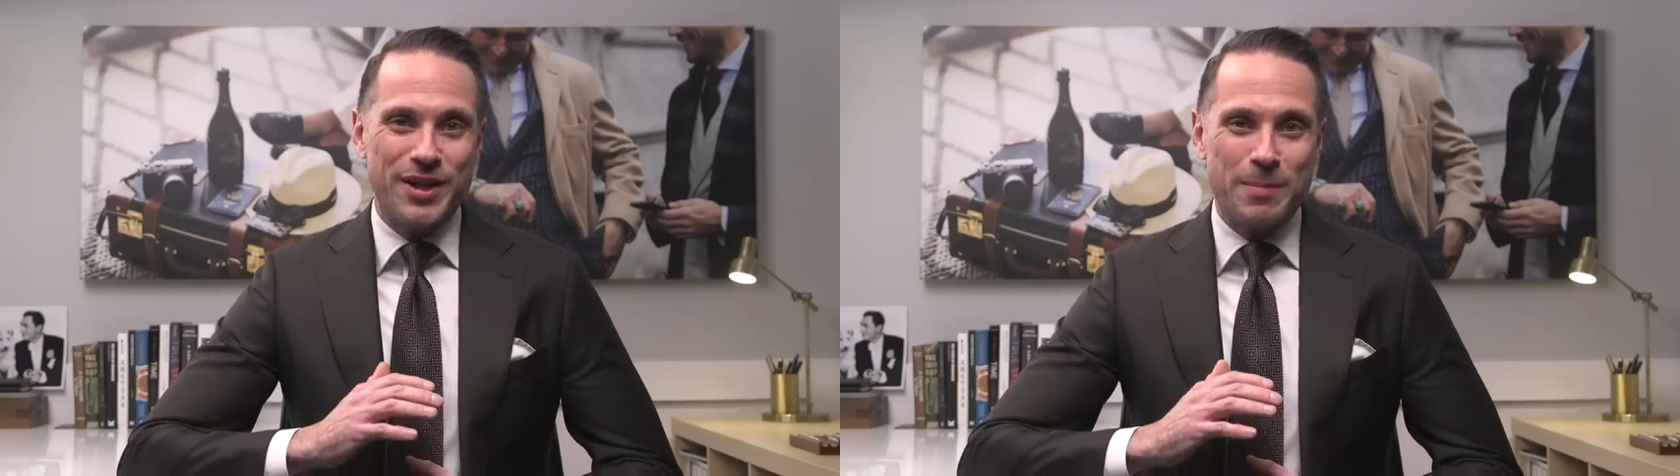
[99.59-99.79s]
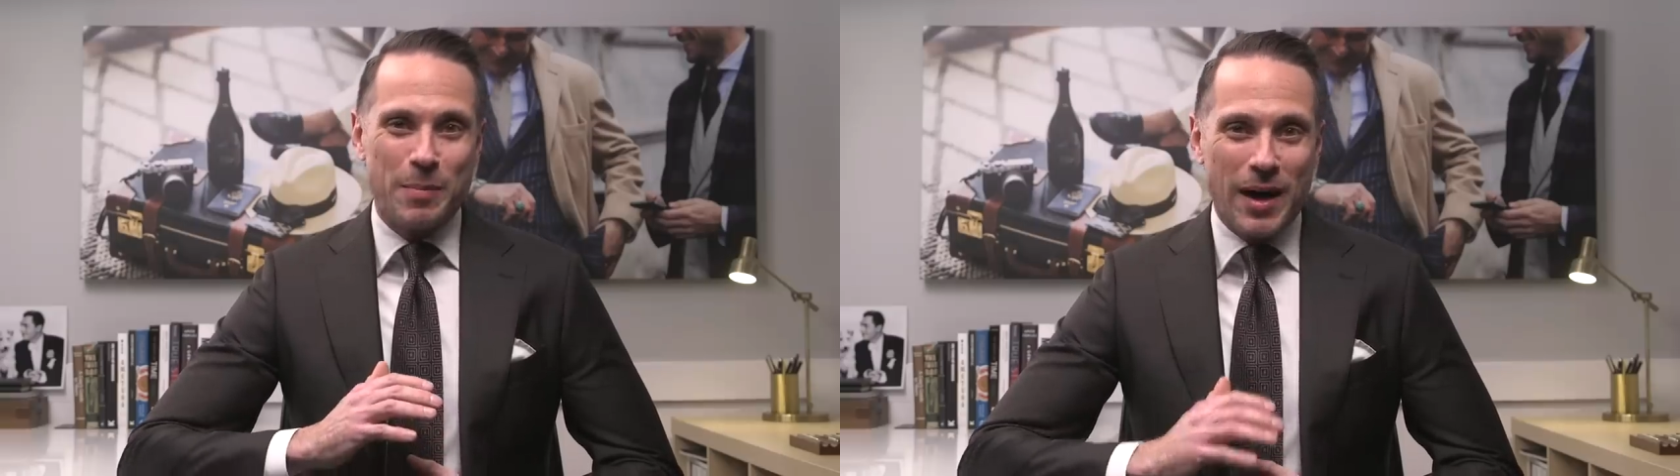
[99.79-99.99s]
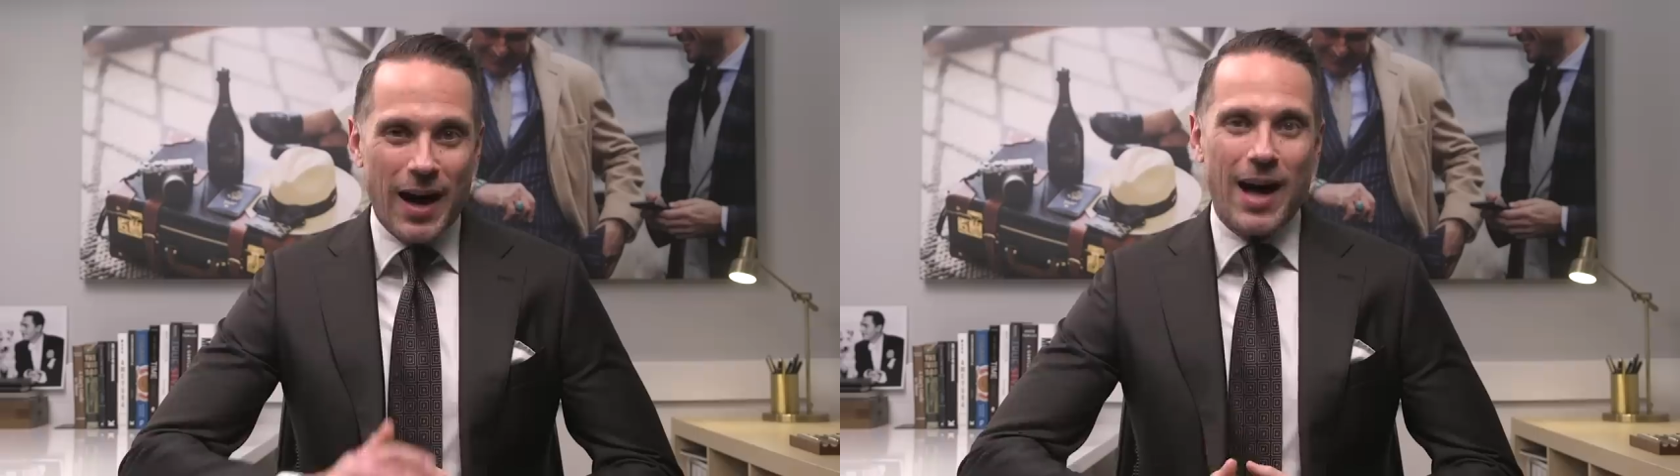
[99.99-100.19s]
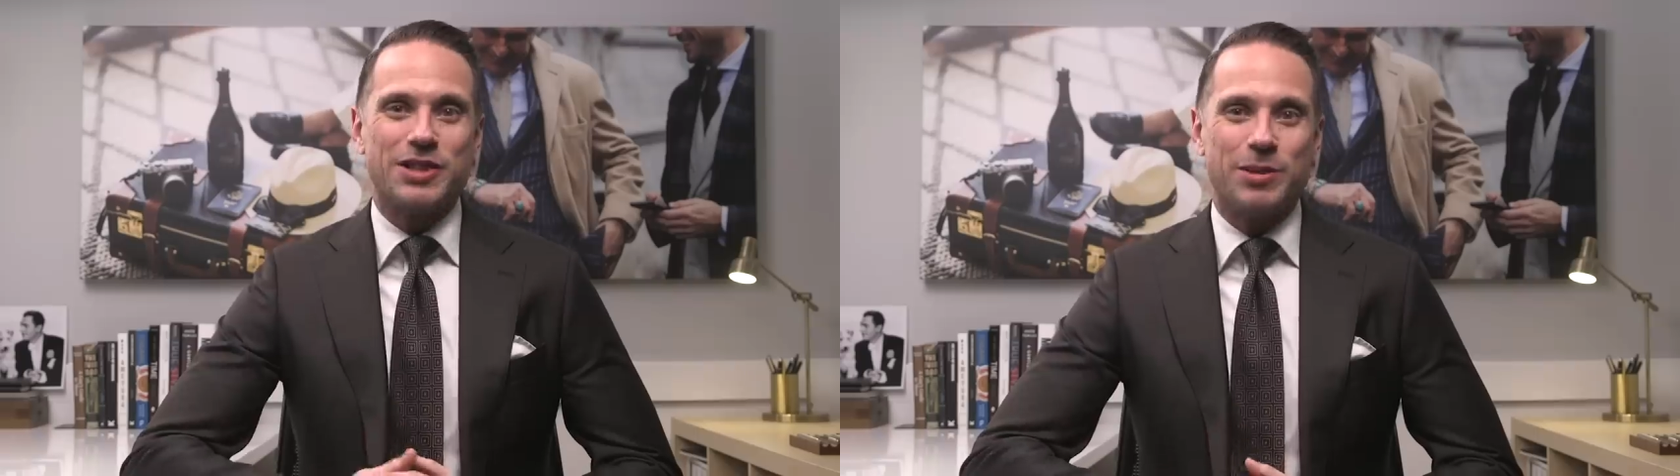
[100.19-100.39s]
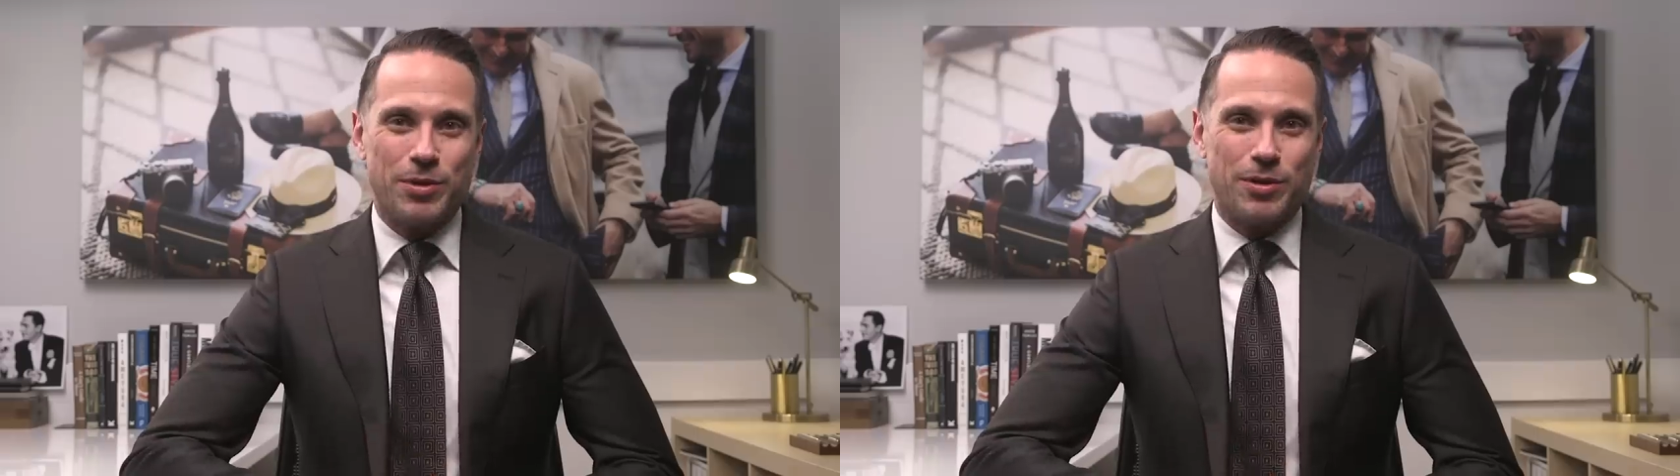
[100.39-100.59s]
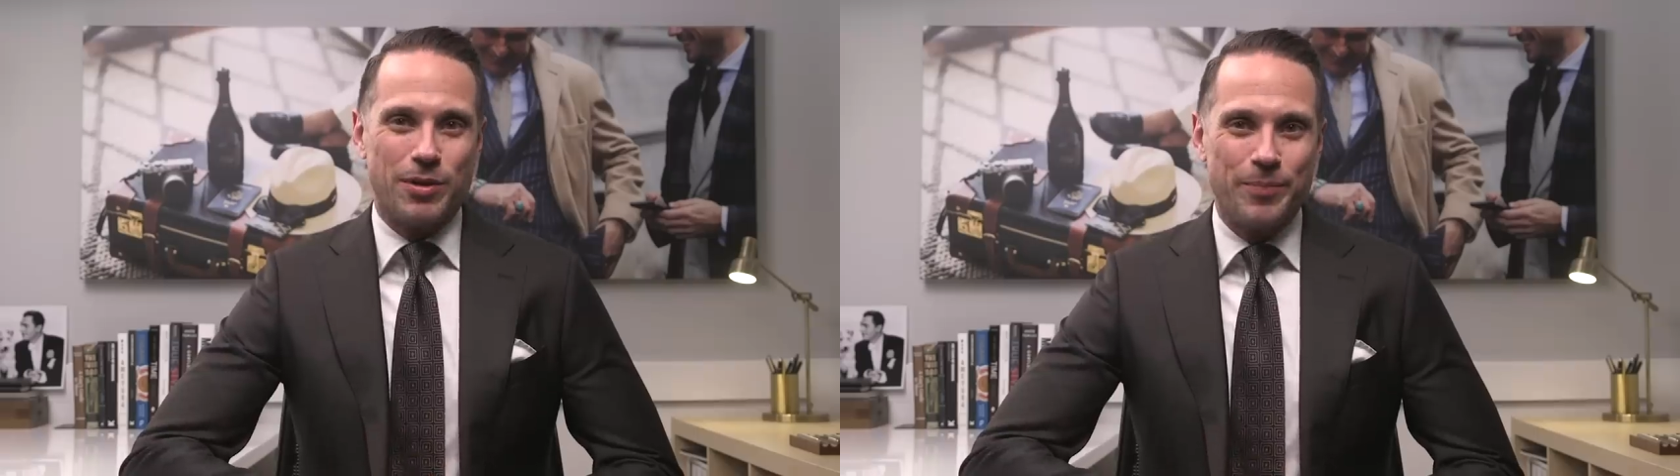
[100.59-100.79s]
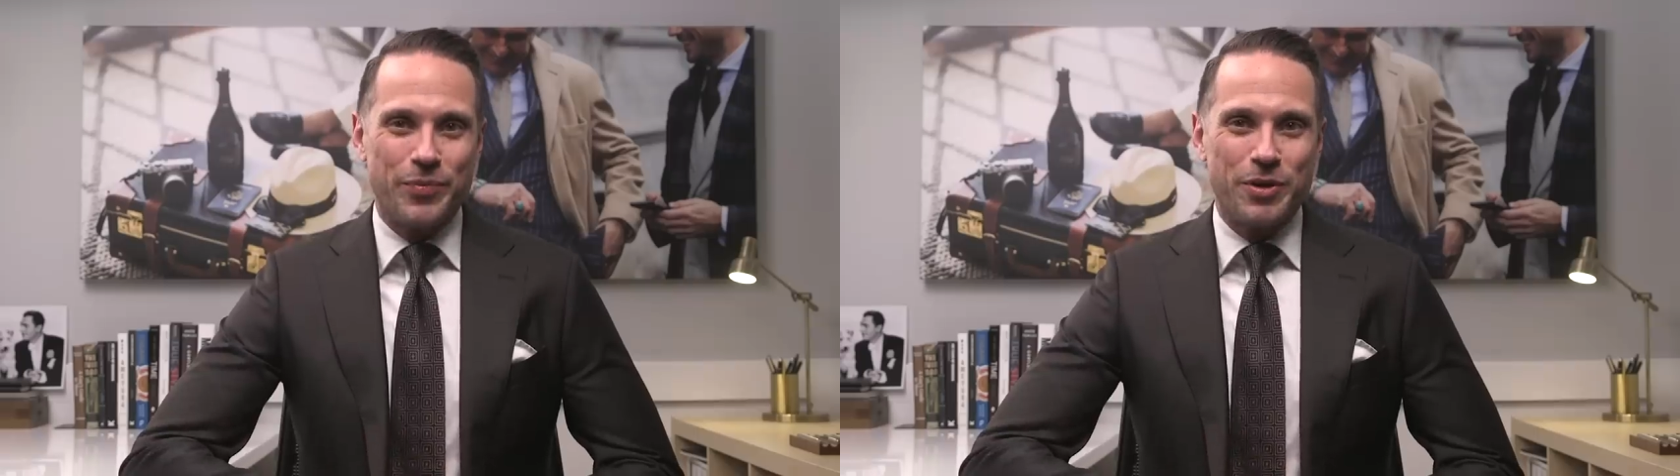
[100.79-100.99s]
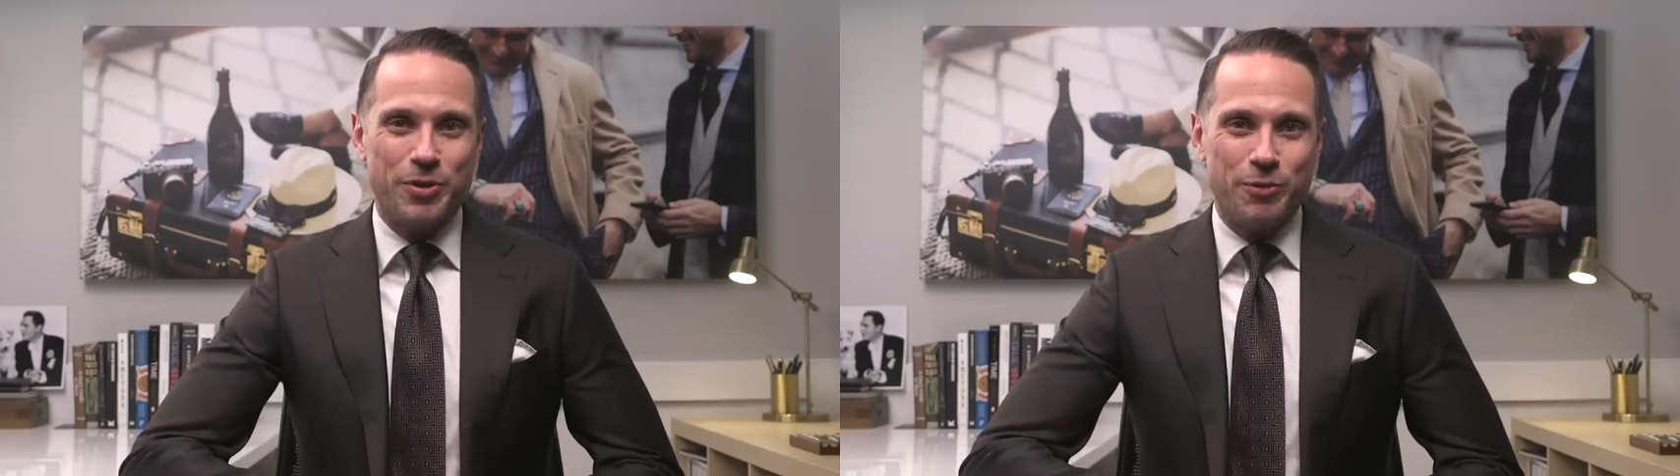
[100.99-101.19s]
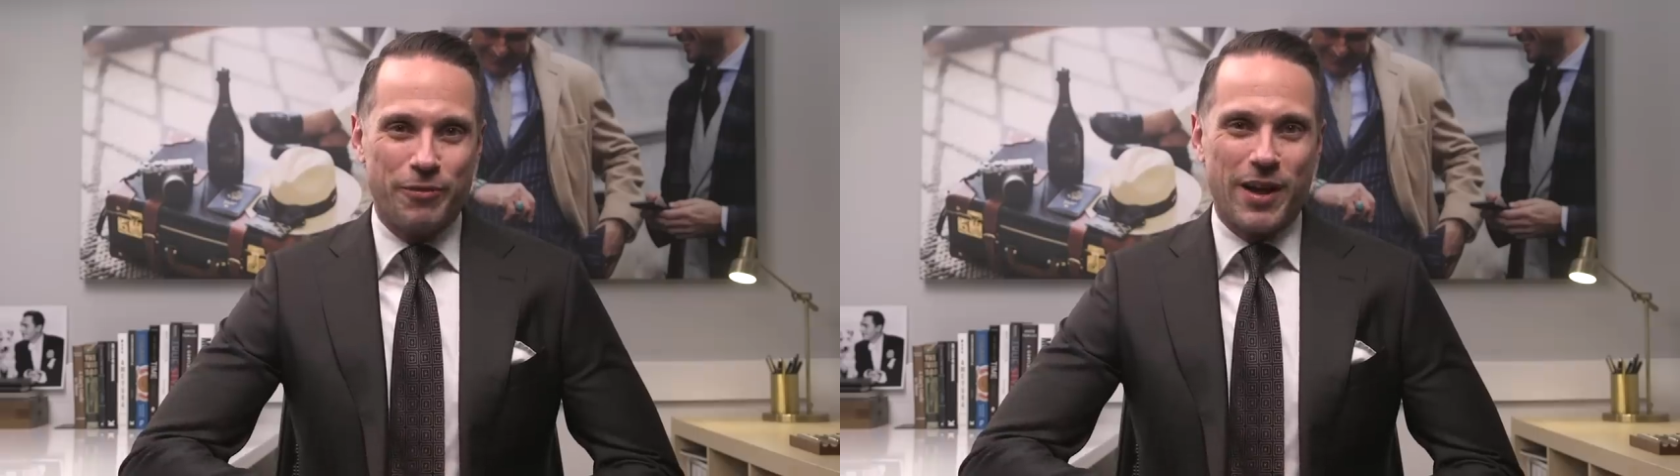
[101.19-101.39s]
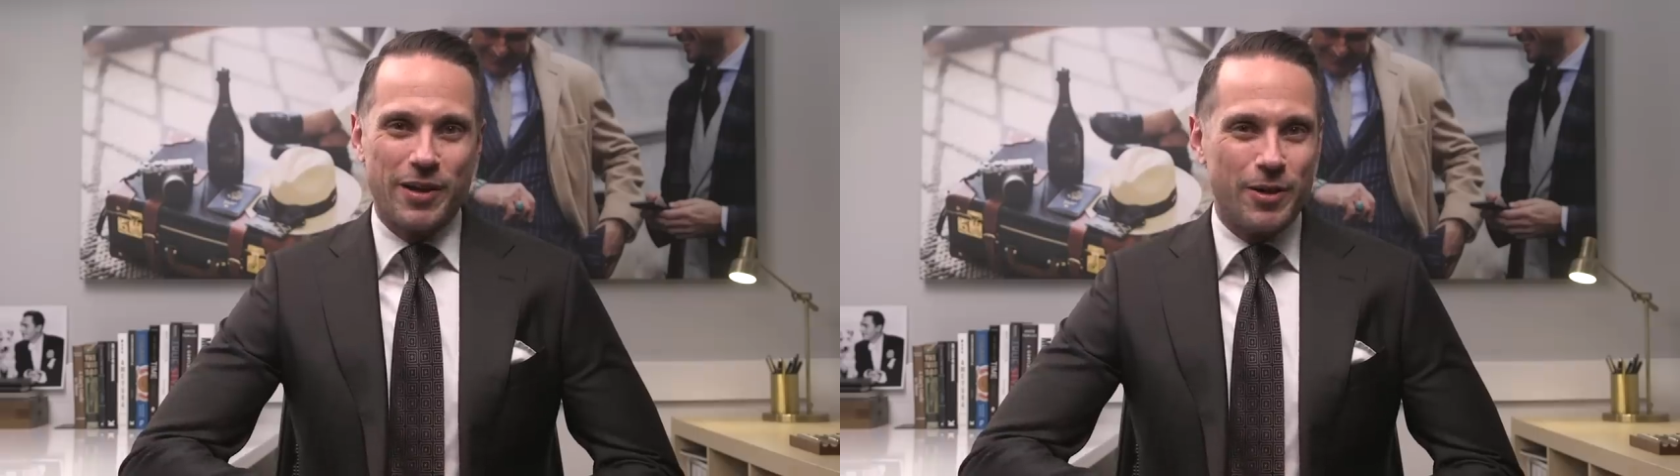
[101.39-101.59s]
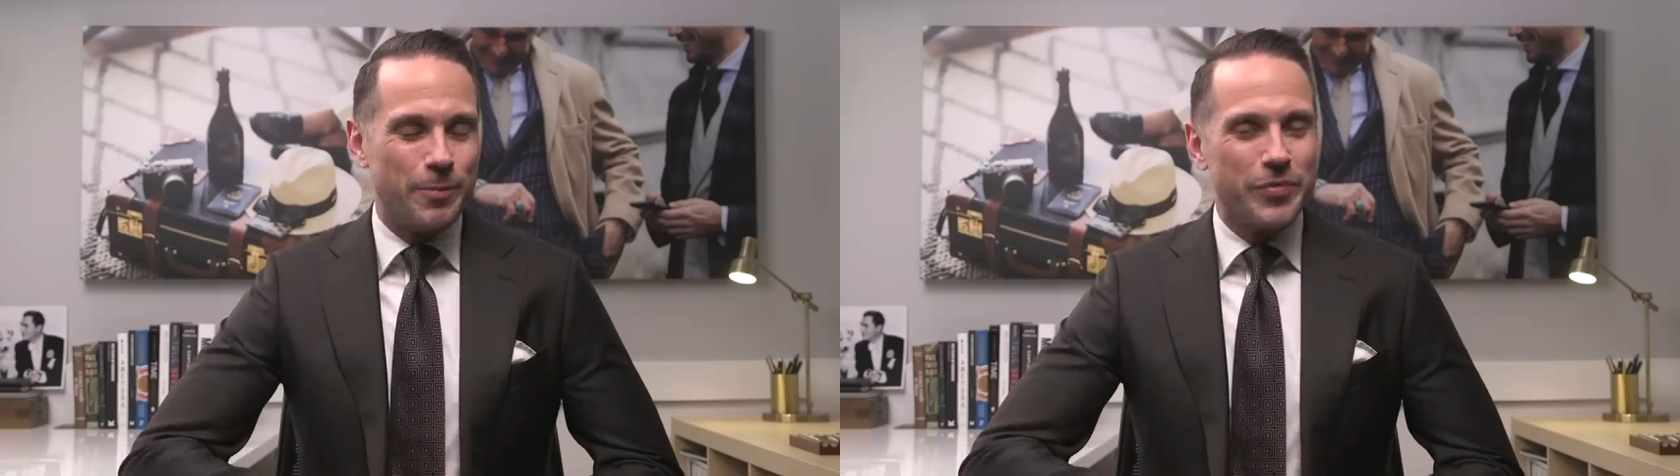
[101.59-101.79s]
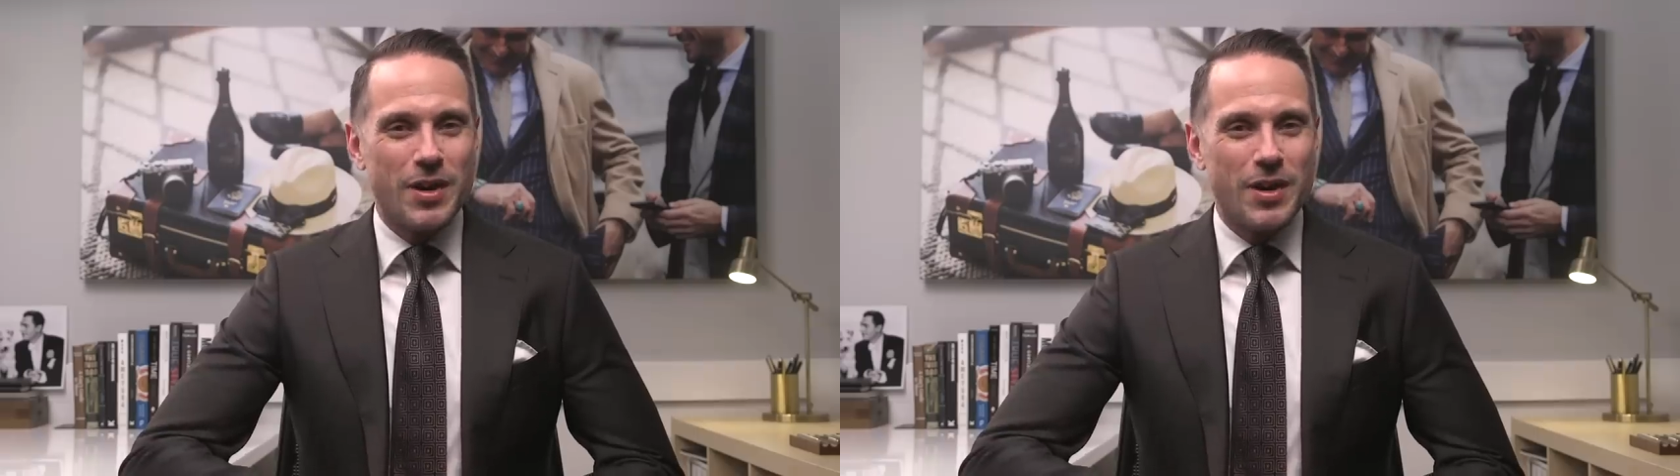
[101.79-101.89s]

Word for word: impossible to follow.